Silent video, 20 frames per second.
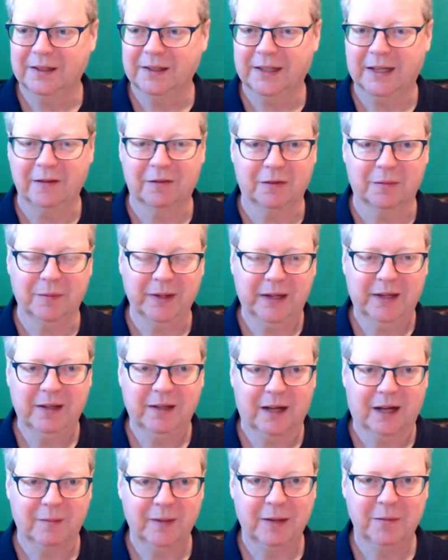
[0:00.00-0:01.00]
lucky for
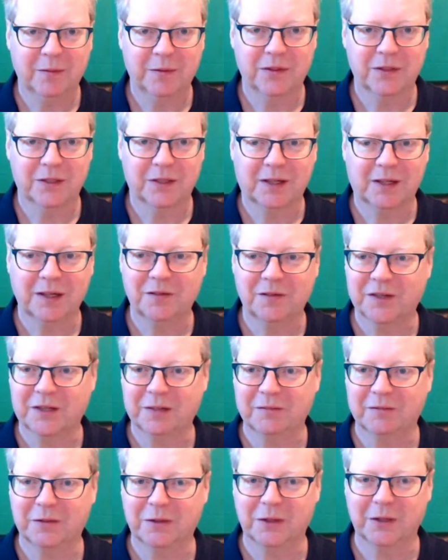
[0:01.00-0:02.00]
me that I'm able to live
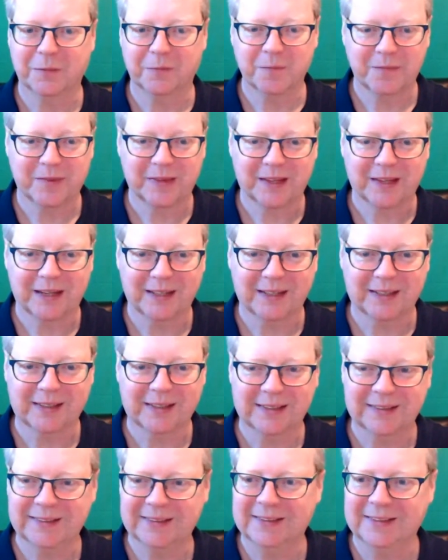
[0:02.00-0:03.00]
stream for you
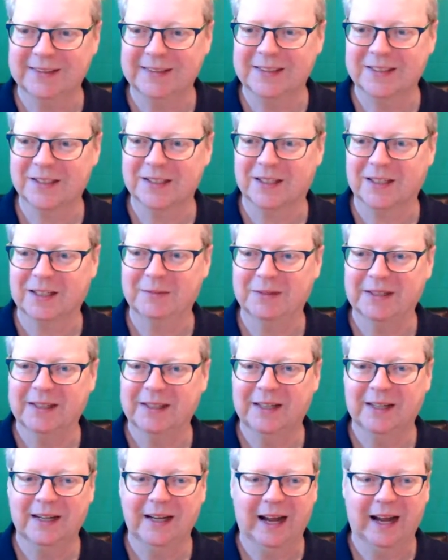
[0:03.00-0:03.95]
uh, at this time